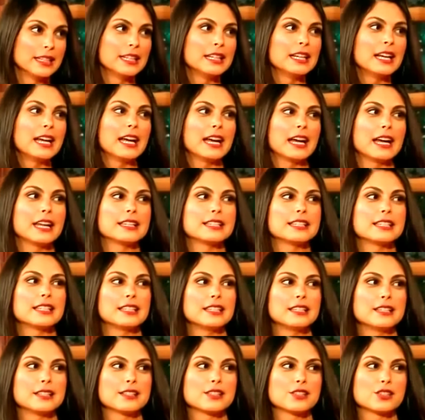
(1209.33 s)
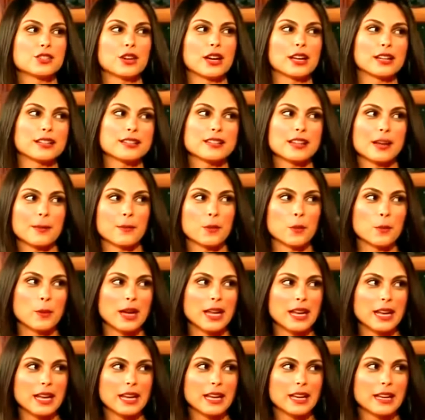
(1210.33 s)
and he's trying to stop the
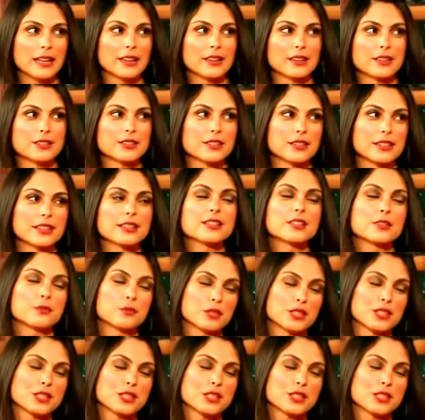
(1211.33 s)
wedding, and there's it's really. Sweet.